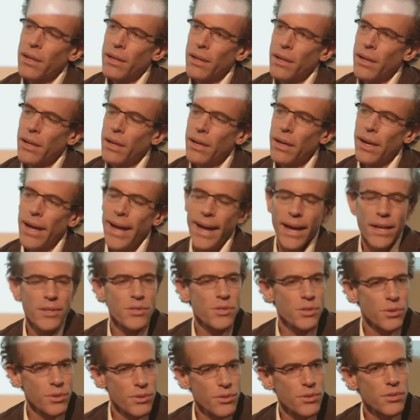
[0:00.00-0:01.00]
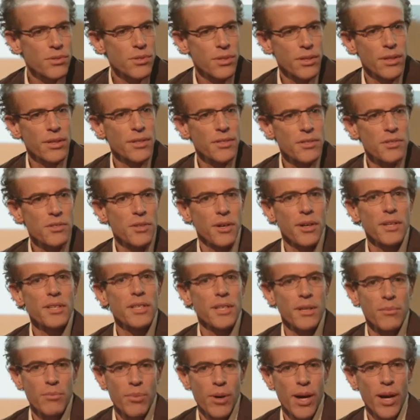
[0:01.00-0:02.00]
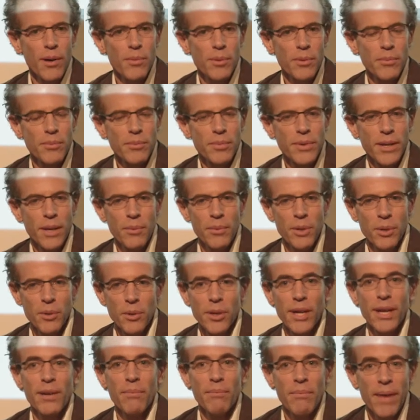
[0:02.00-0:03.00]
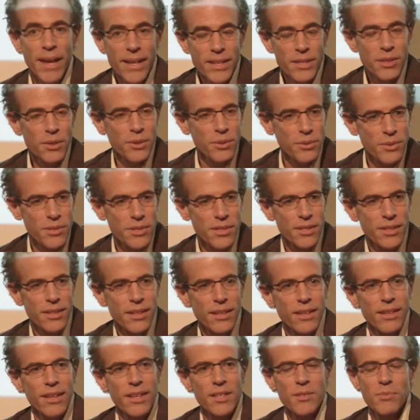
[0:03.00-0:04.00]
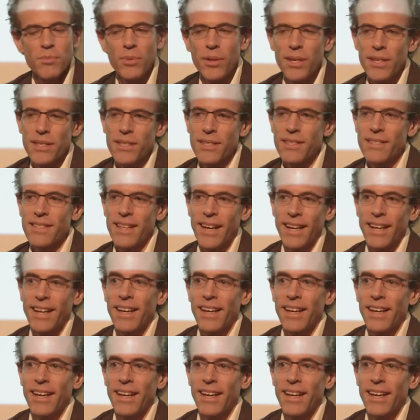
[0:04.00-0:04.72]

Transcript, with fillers: uh, answers to this daunting problem? Can we look at menus as places that